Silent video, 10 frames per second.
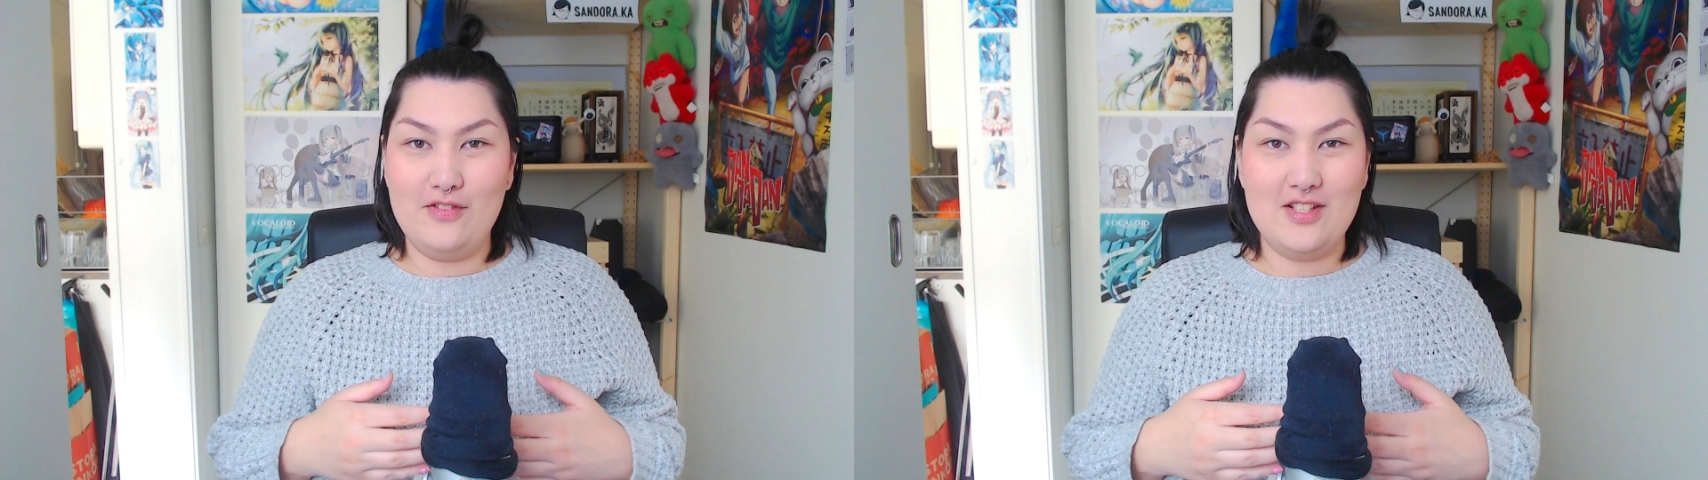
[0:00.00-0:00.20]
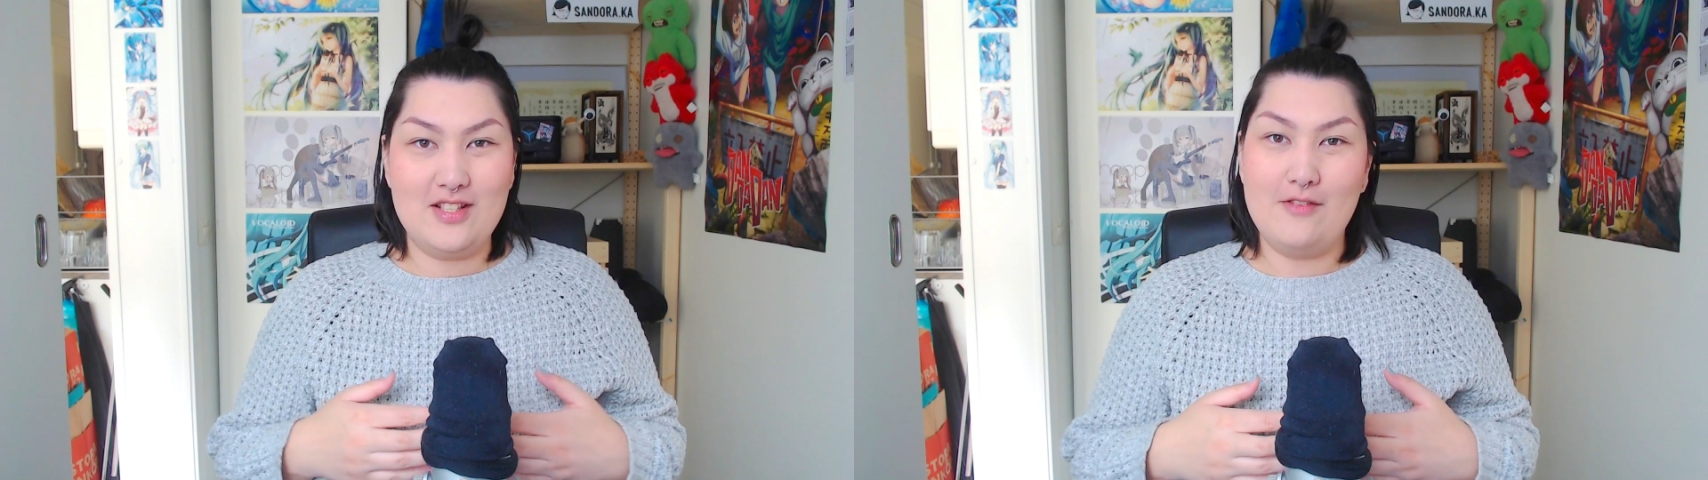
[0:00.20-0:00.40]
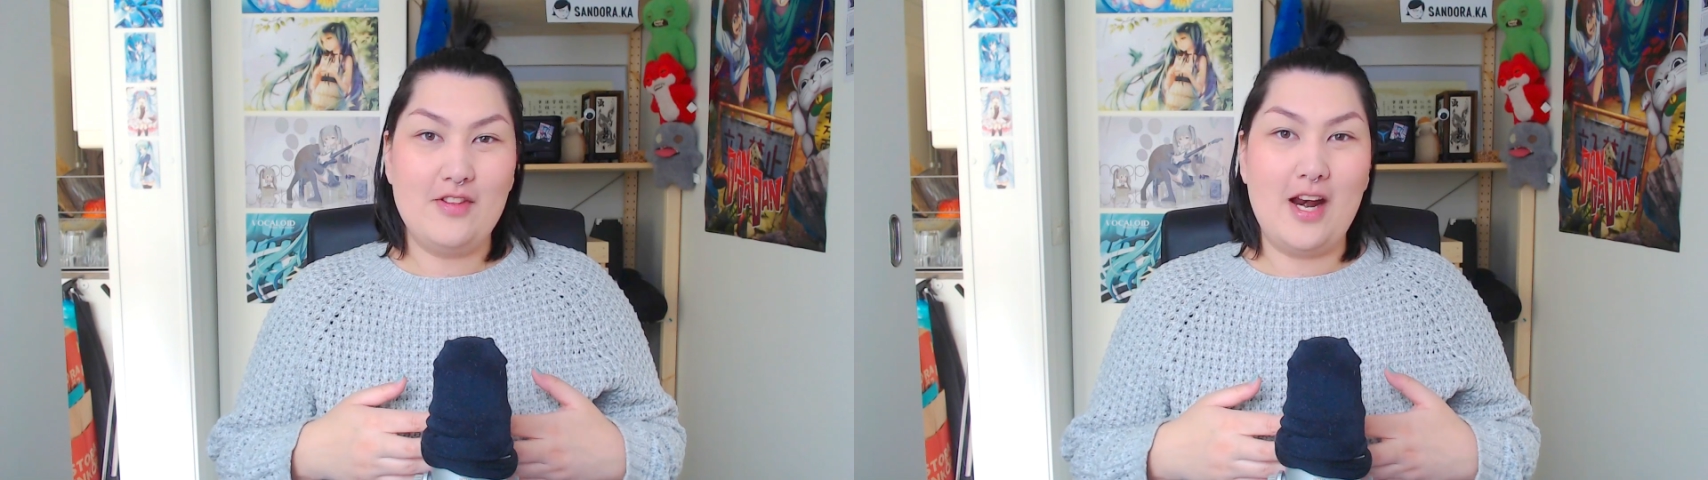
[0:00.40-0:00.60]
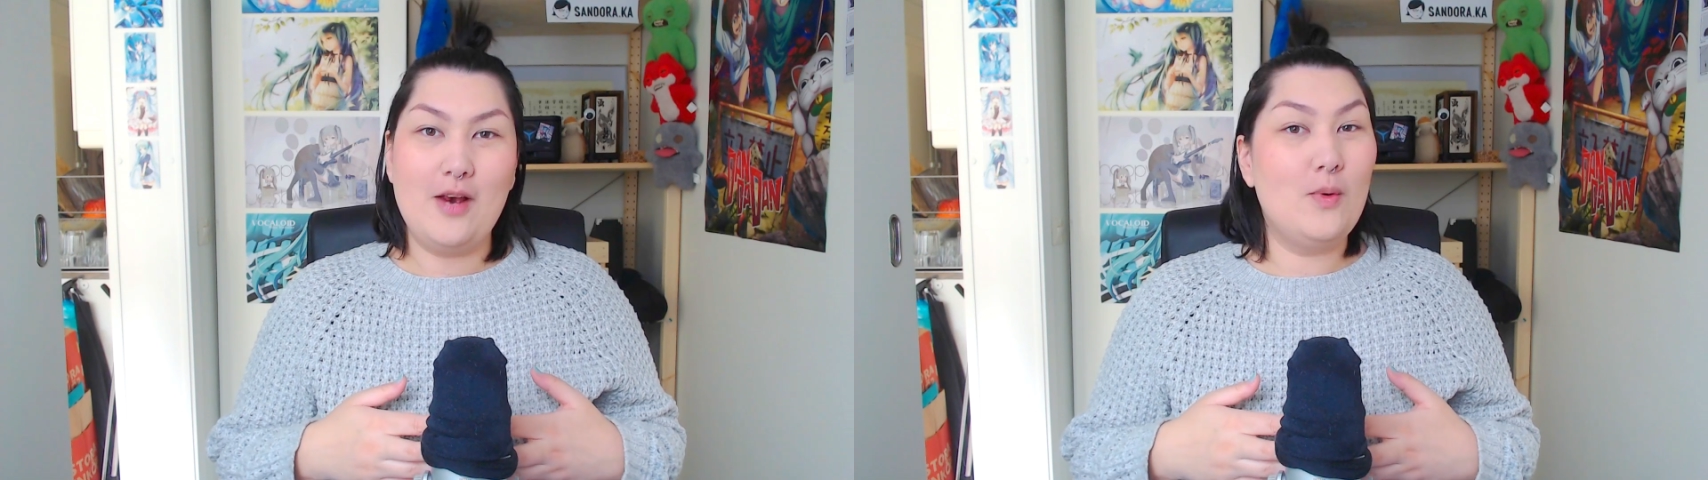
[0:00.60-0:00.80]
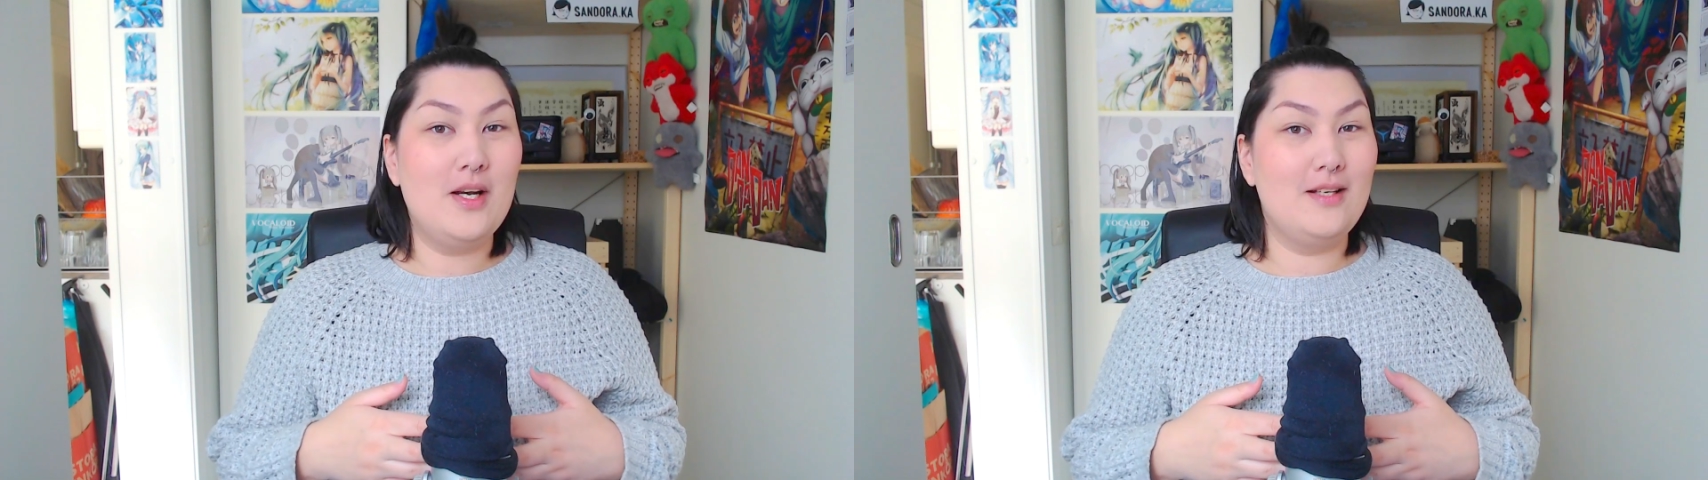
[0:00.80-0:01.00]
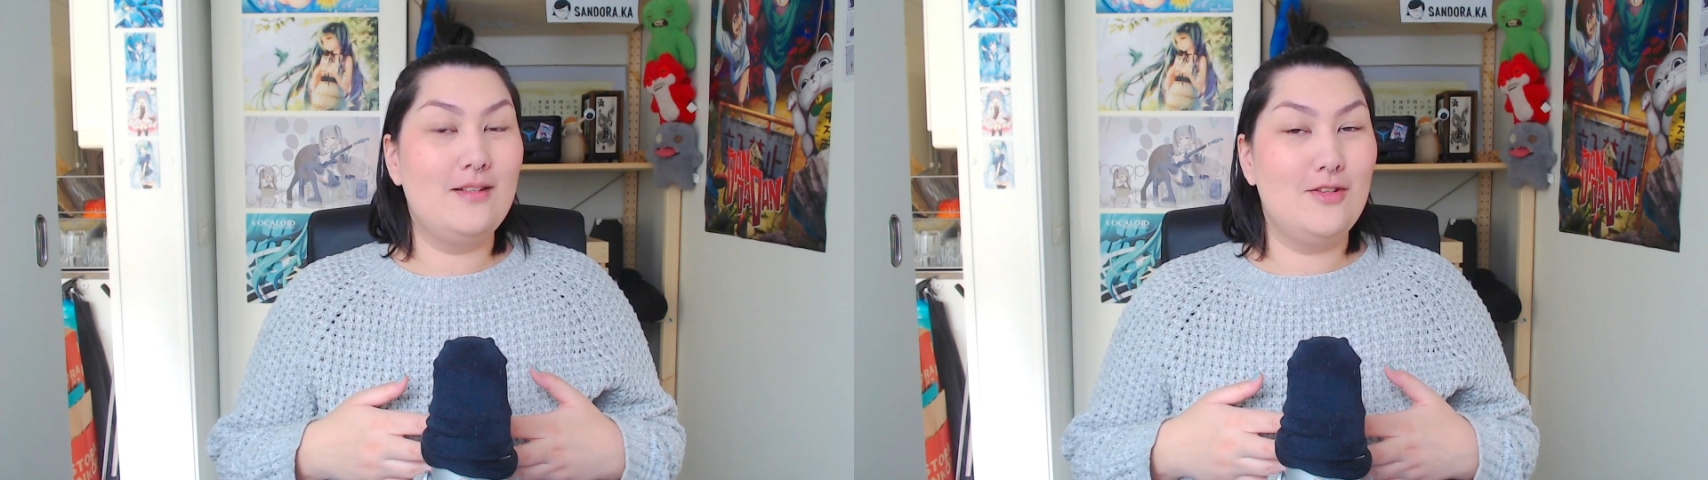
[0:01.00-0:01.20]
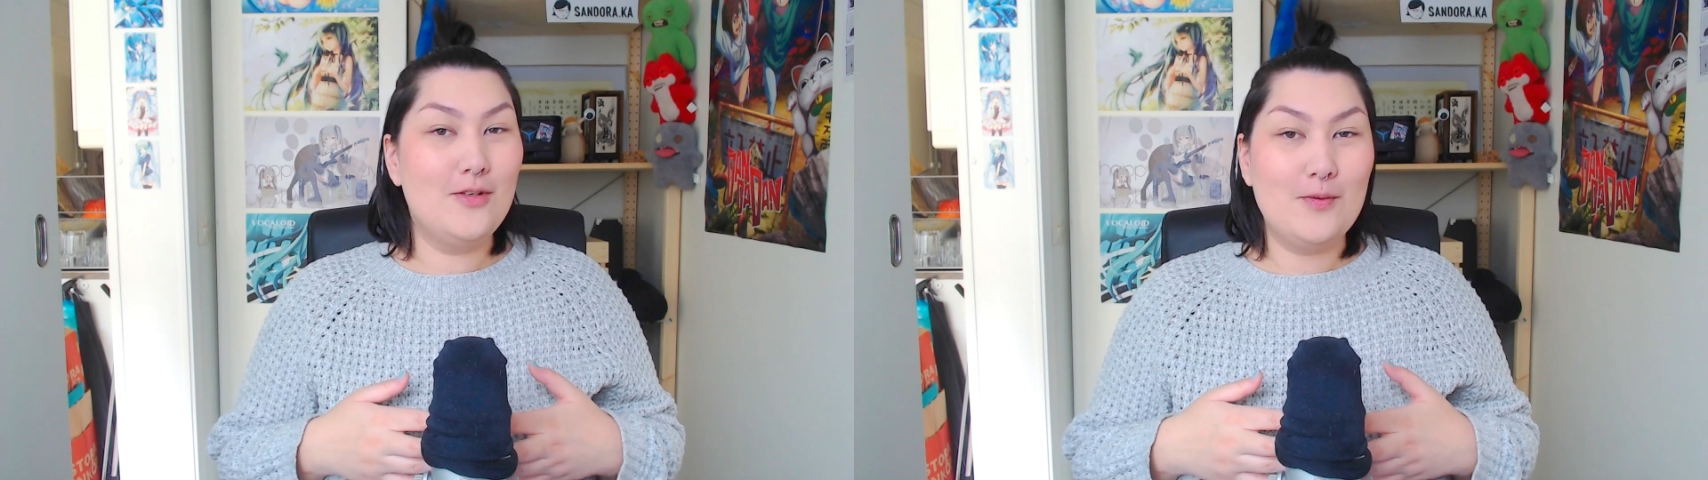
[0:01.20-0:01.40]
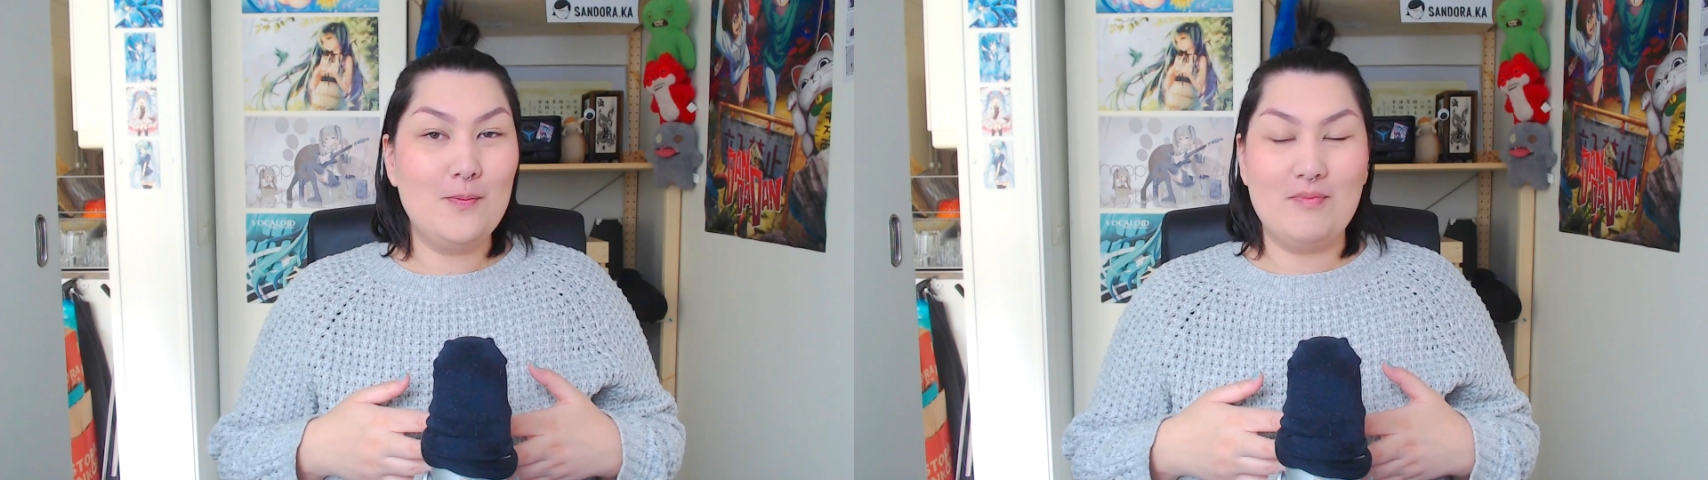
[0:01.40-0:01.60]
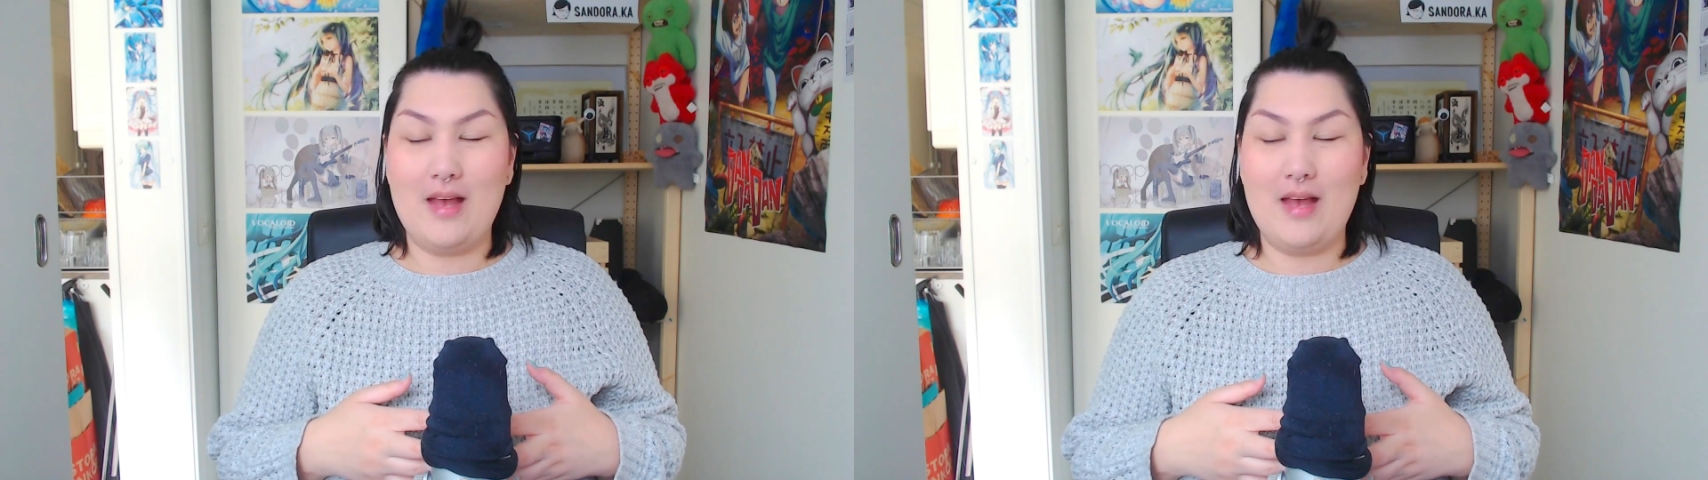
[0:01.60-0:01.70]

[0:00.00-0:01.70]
the stuff that I wanted to do.